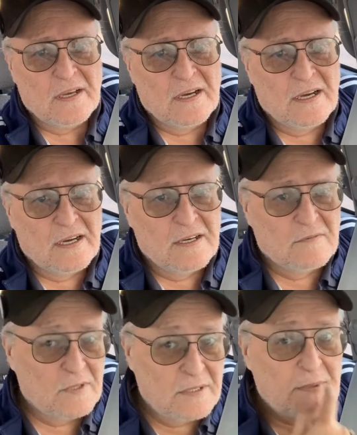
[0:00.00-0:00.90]

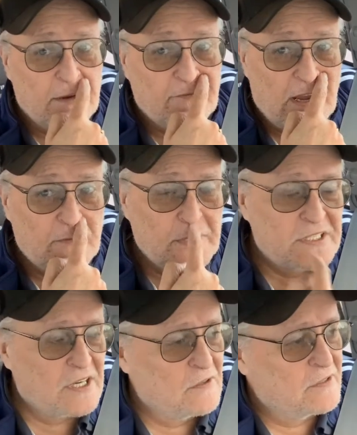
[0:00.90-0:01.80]
about 5
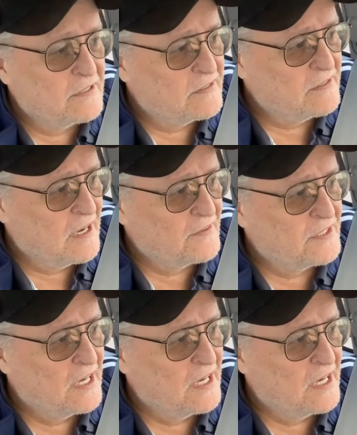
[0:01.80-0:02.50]
weeks ago that got the